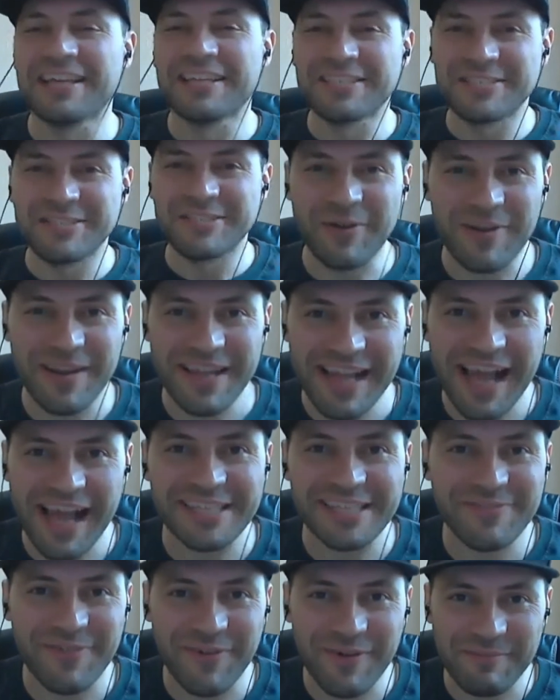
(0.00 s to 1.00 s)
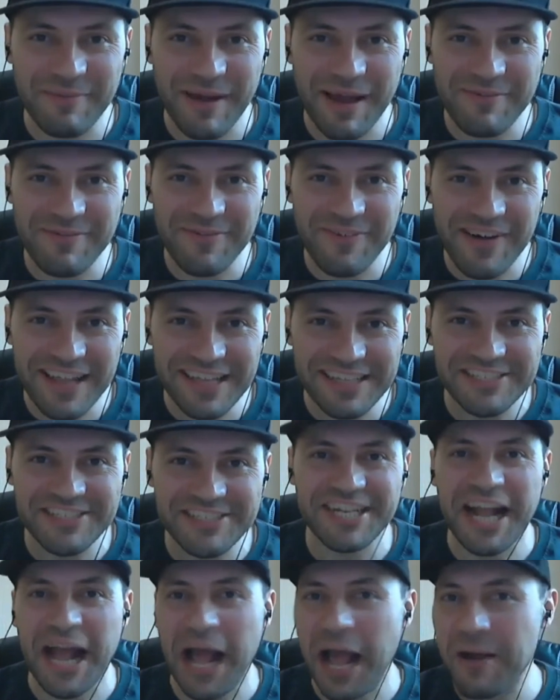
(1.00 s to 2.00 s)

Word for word: Sorry, guys, for my French.